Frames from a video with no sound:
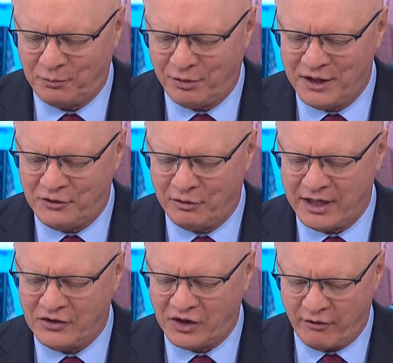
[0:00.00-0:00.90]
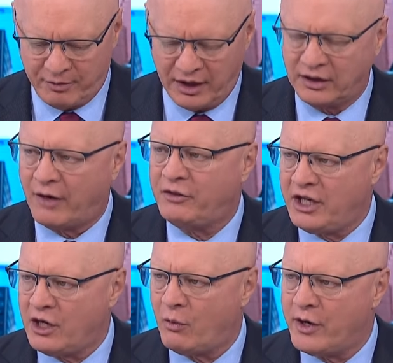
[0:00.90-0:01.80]
is pretty tricky stuff, but I'd
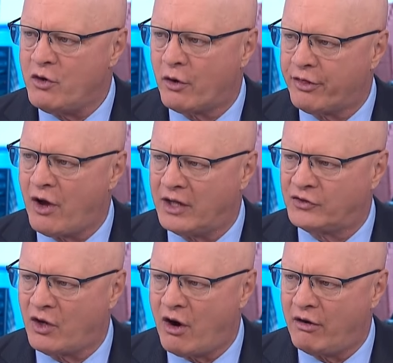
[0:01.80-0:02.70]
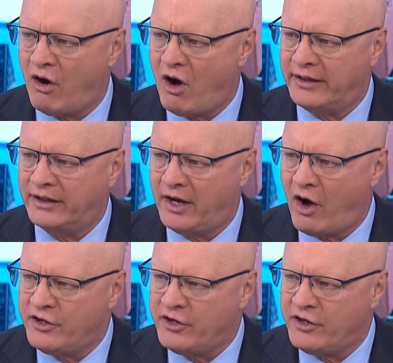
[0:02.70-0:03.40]
love to hear what your thoughts are on,